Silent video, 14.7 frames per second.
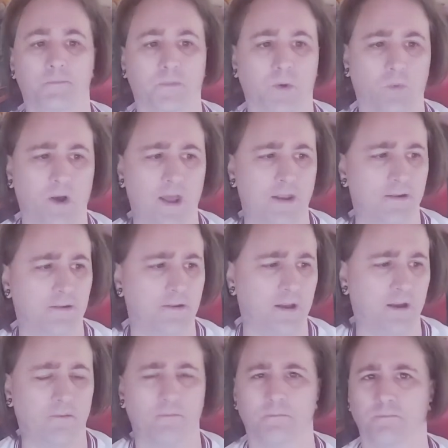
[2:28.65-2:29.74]
when
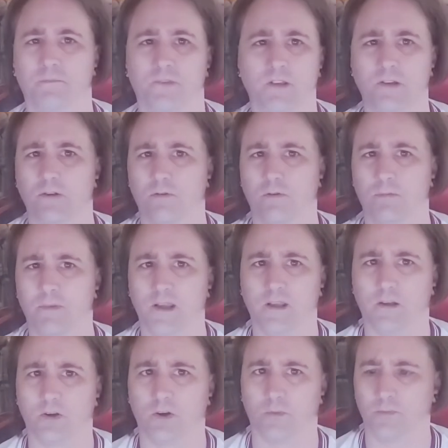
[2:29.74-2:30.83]
um, the
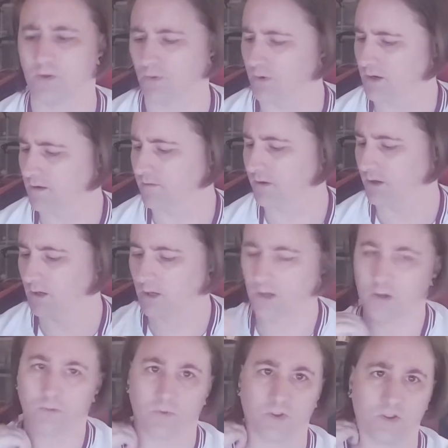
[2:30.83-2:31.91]
European Cups or whatever
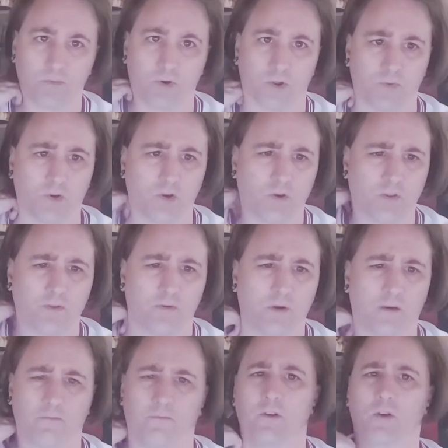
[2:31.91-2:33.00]
was supposed to be going through
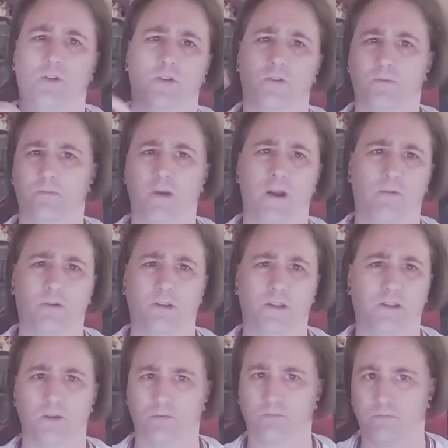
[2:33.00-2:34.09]
Anfield is apparently
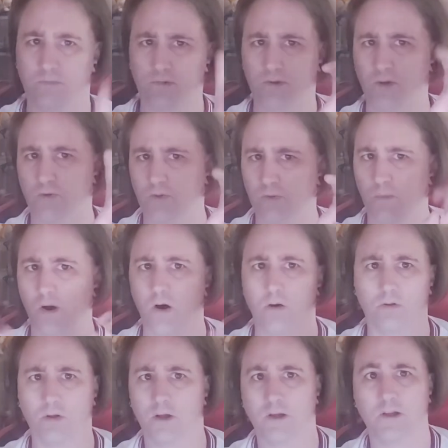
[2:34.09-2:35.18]
too too
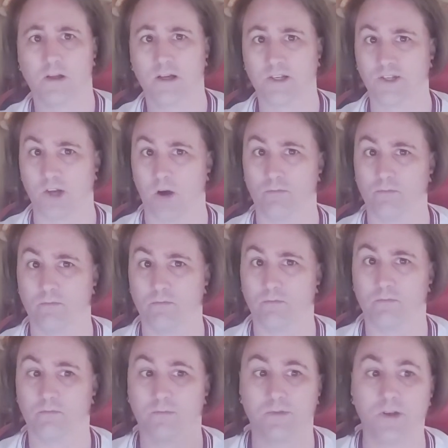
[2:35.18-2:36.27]
small. I don't
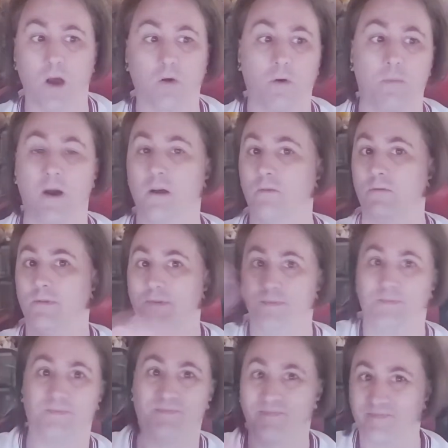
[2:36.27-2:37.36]
know about
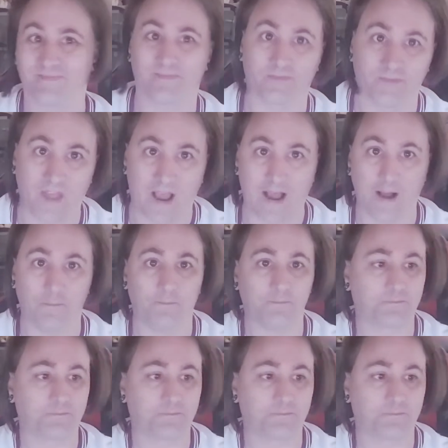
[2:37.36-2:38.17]
that,